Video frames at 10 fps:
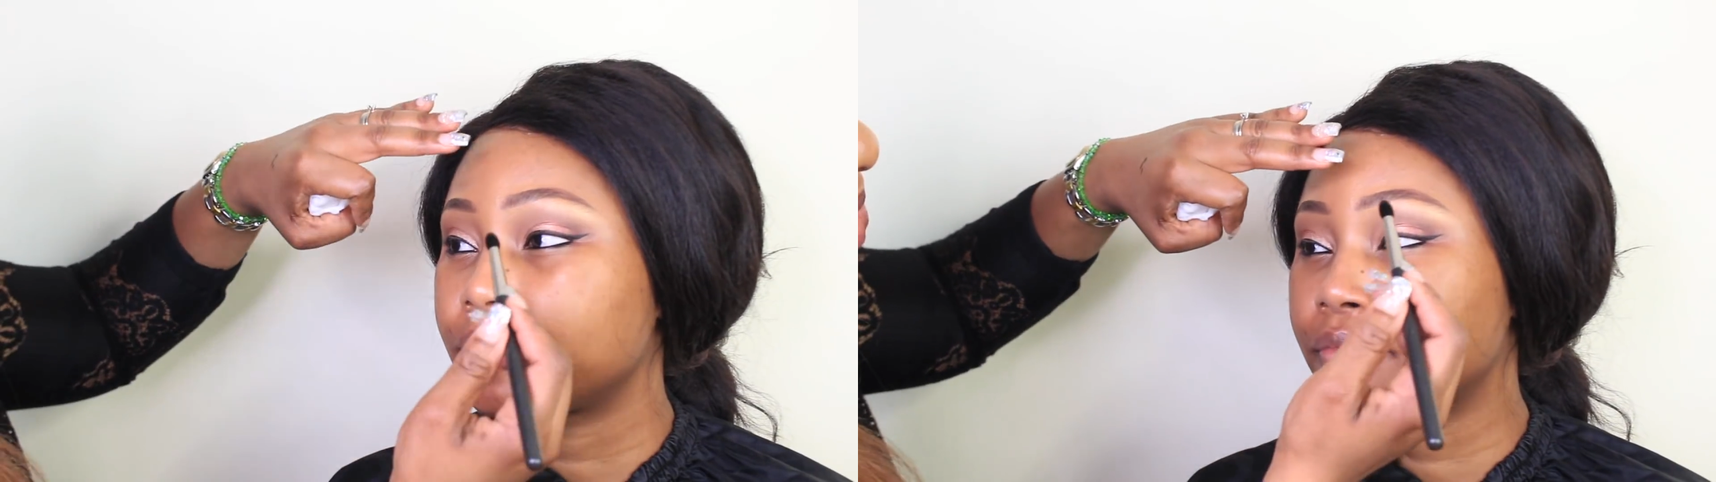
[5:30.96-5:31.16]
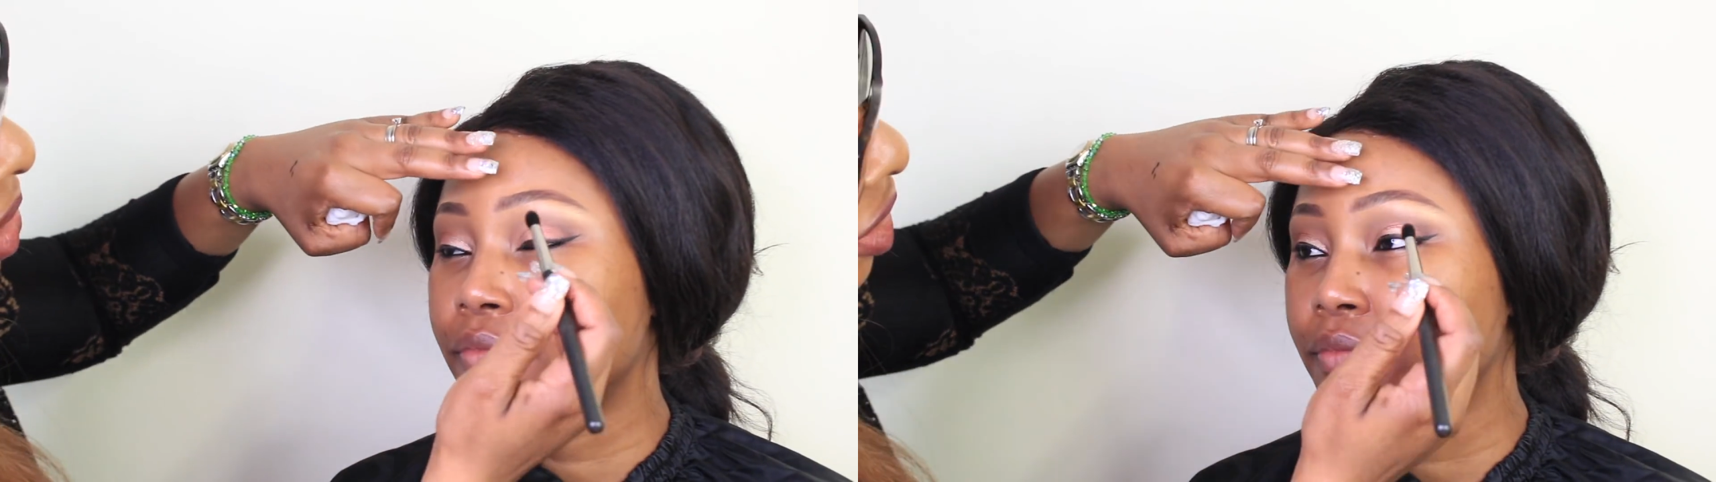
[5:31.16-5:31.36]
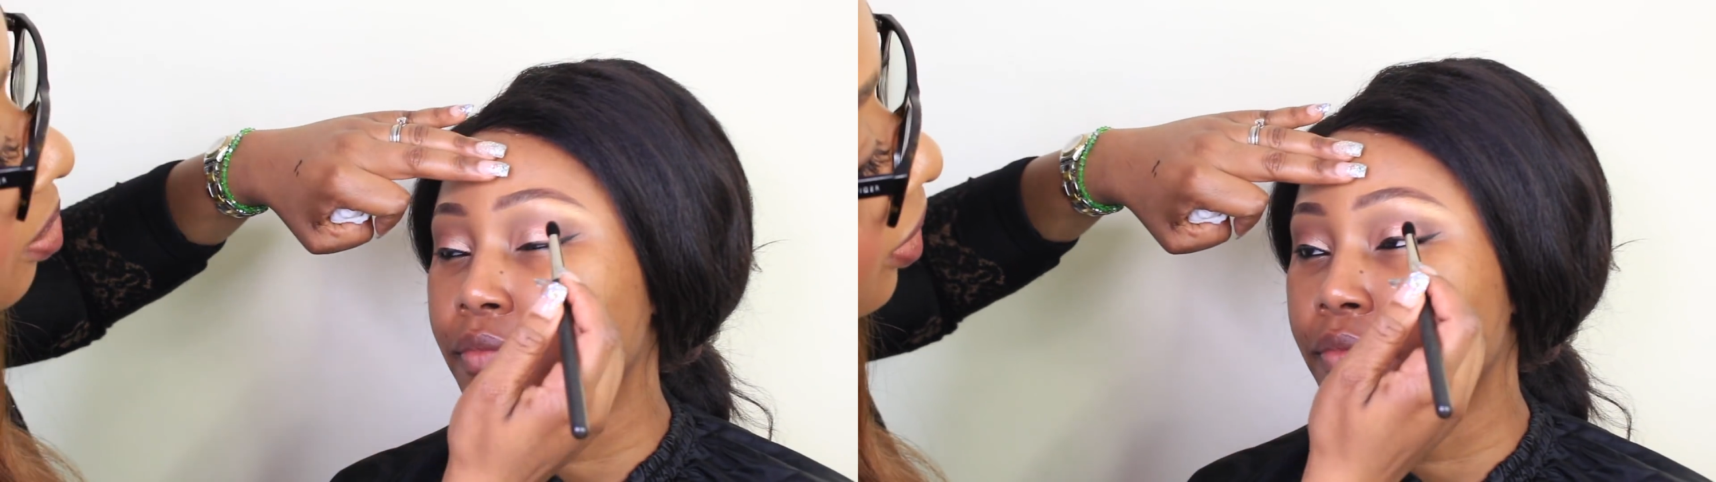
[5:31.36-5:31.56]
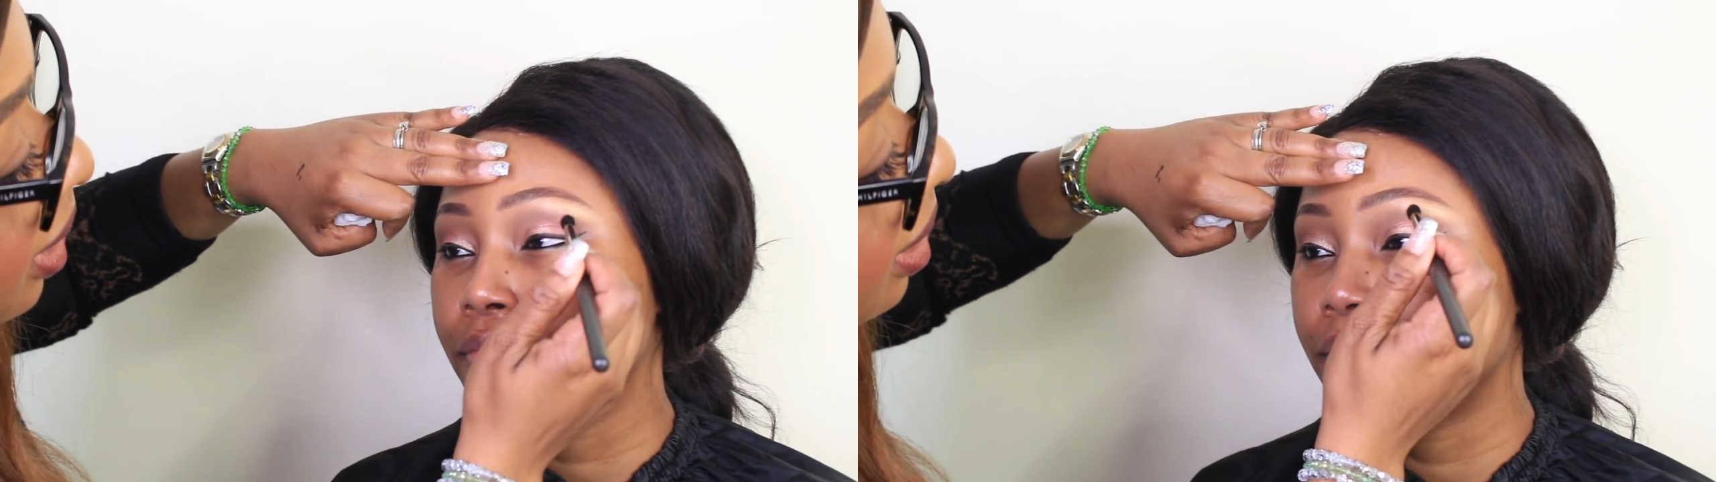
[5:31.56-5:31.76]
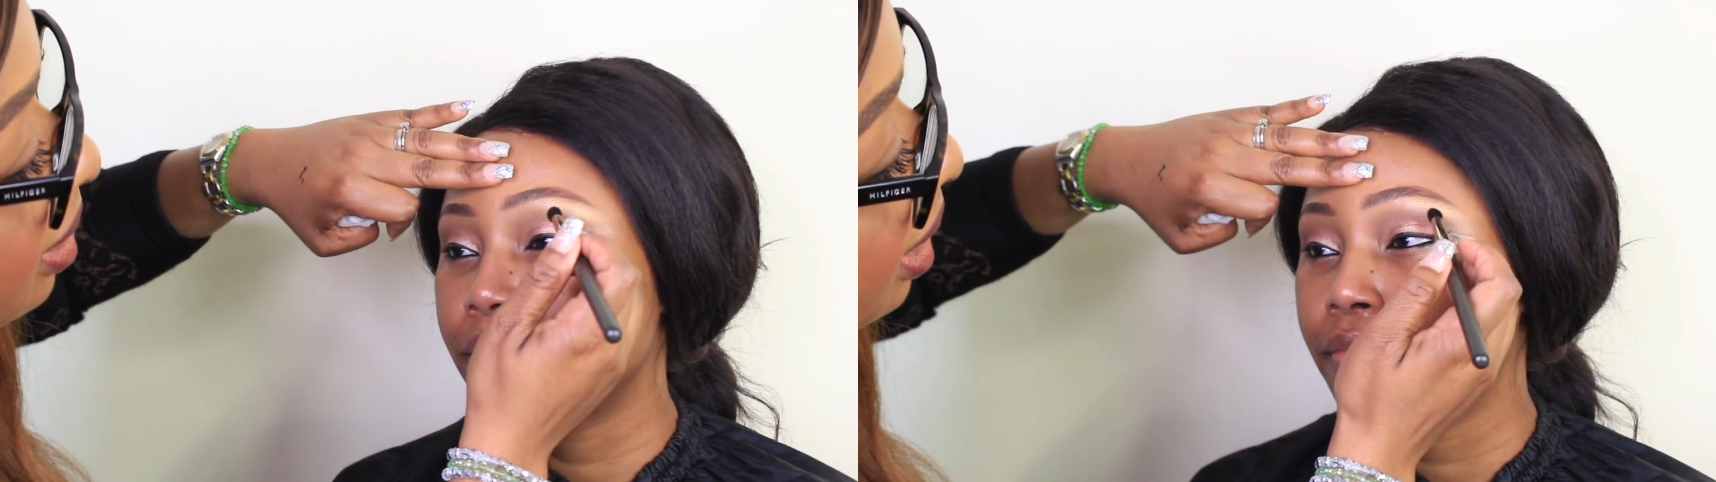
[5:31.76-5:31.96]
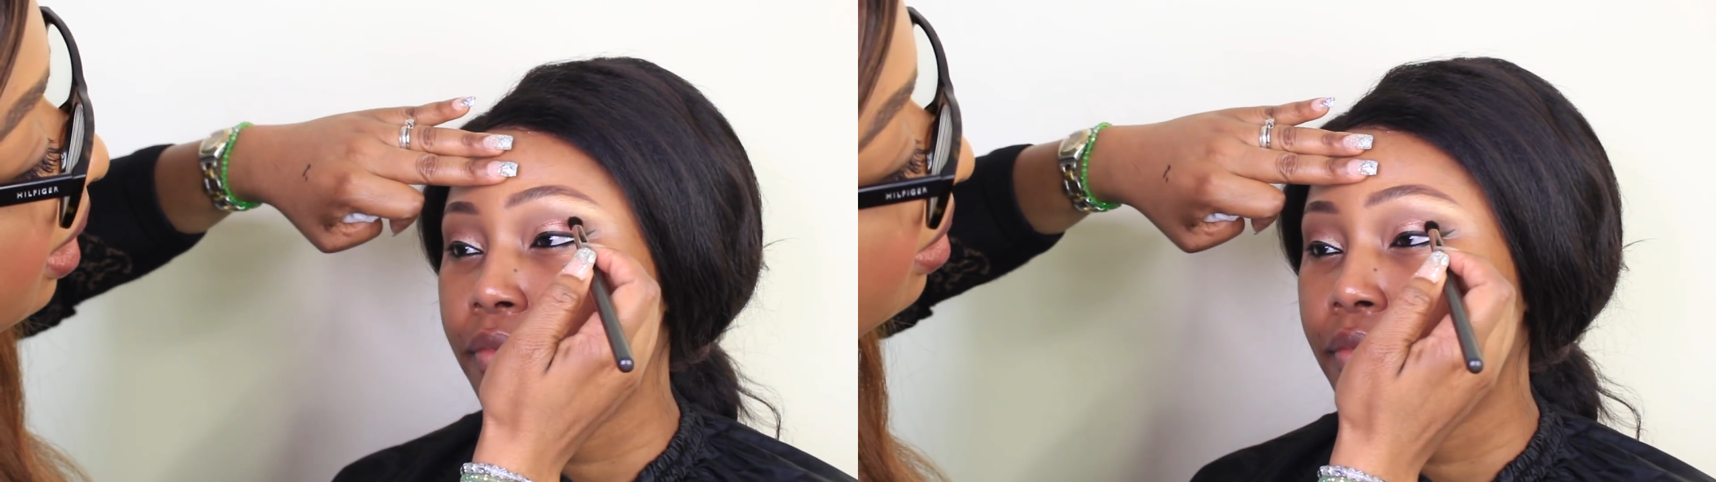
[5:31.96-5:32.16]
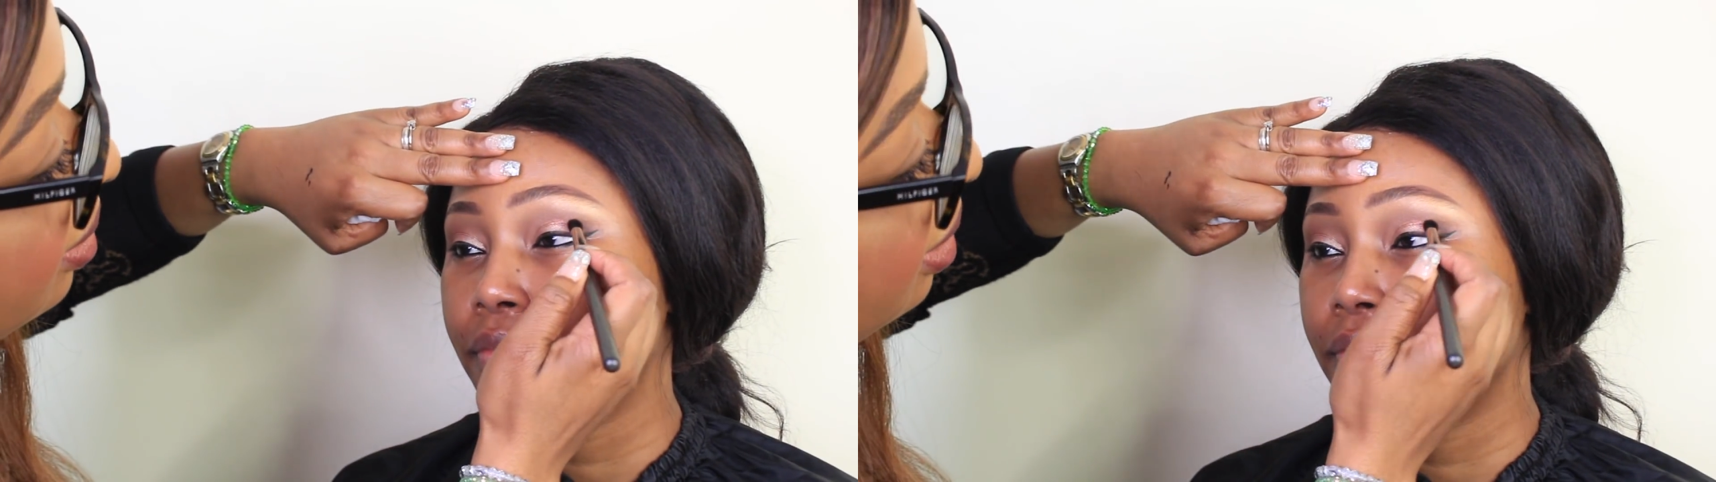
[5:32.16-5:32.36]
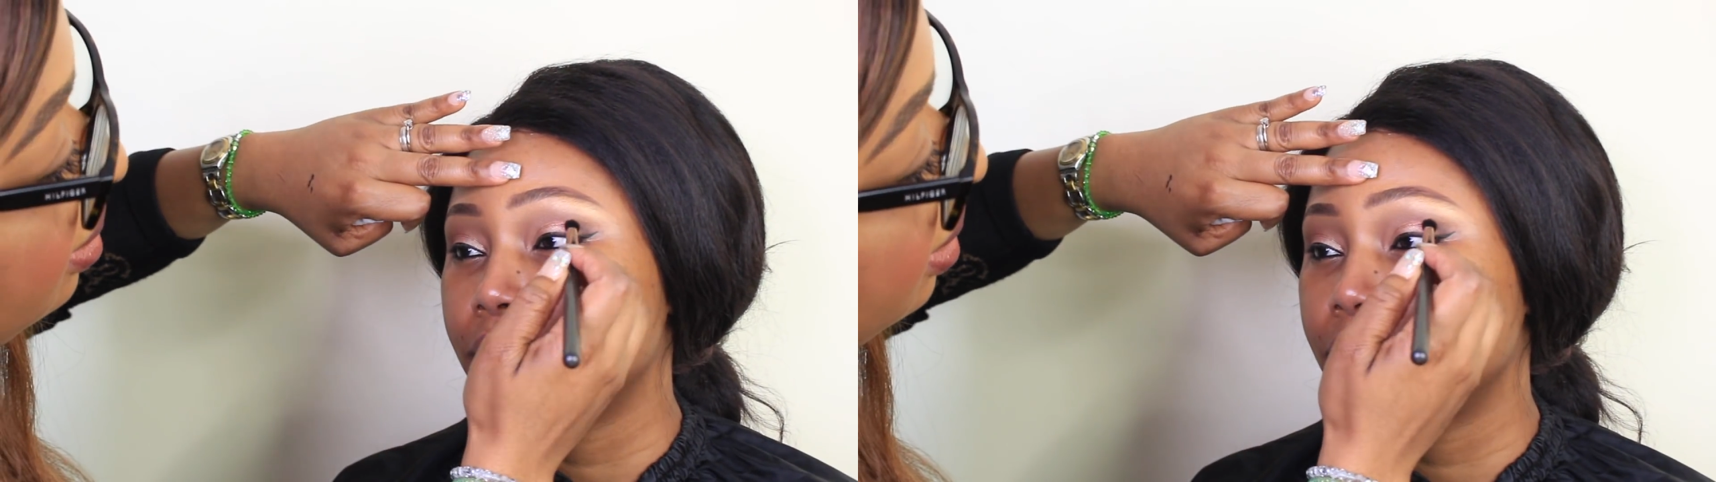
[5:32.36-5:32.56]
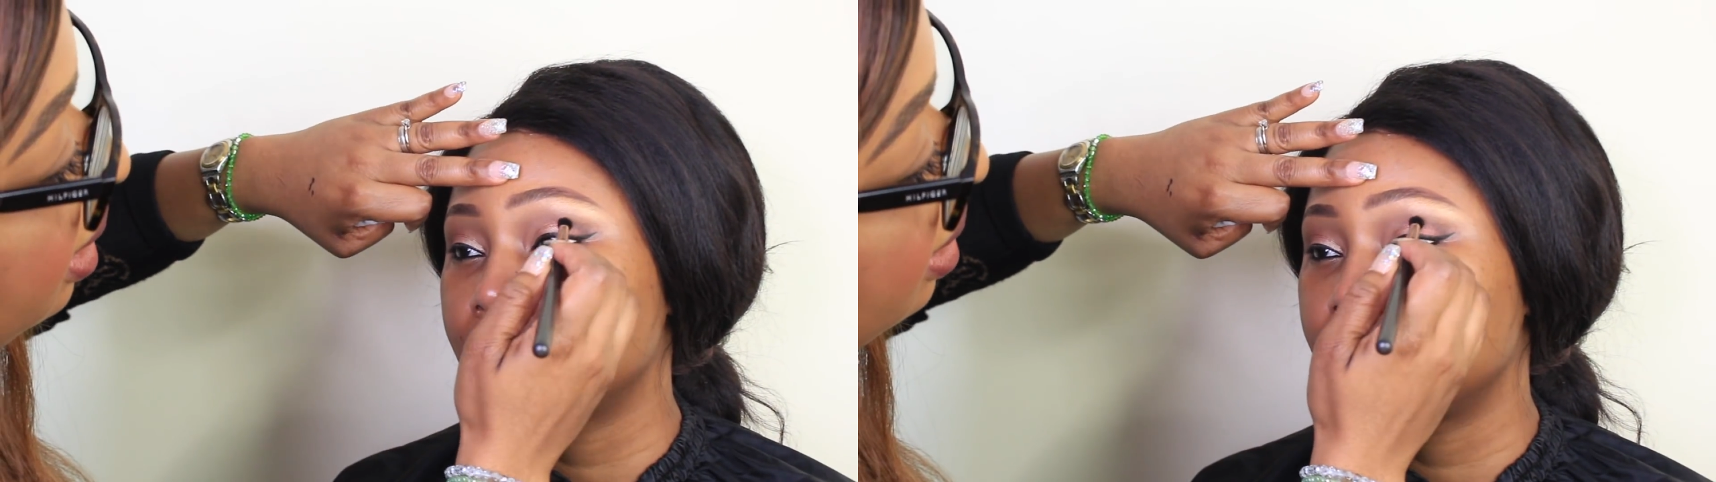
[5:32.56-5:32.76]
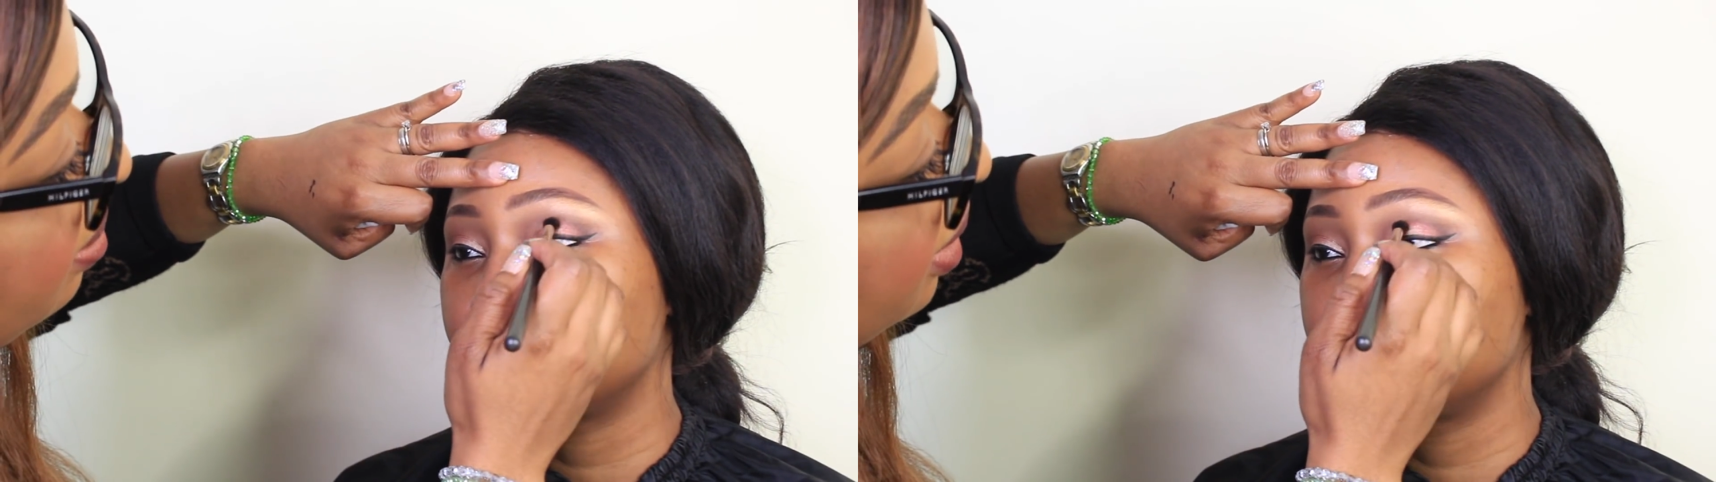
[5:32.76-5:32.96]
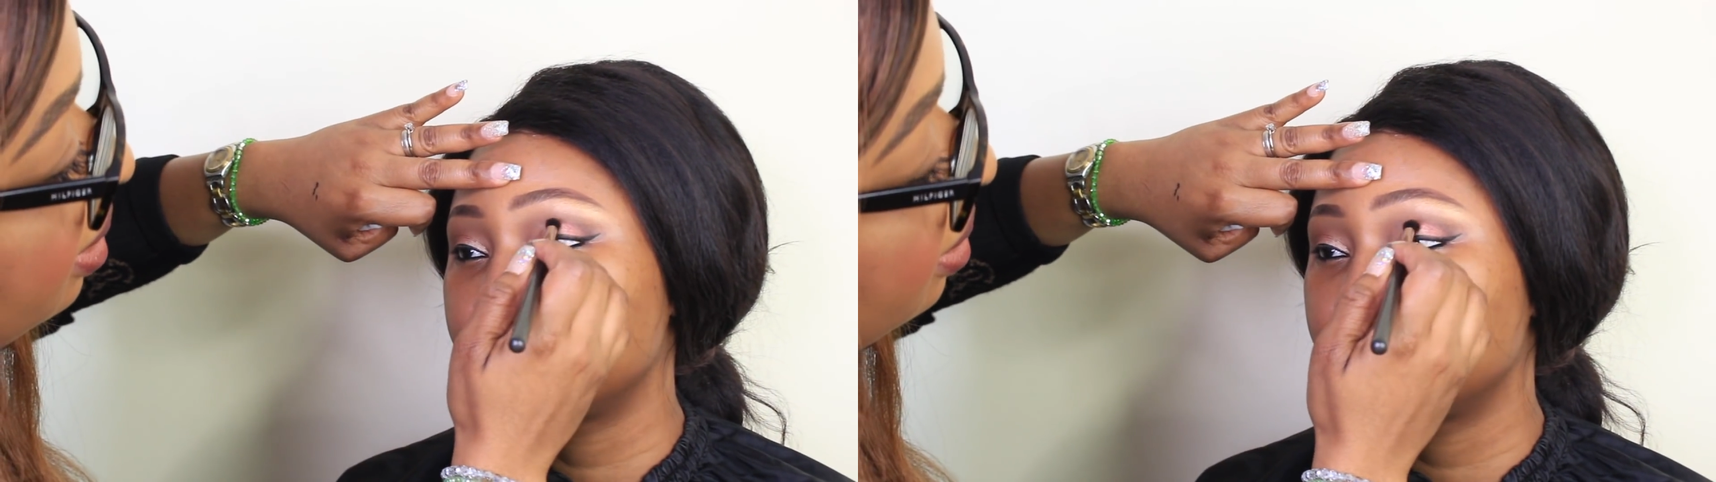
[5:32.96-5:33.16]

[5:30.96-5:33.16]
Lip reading: Later, I'm just gonna add a bit of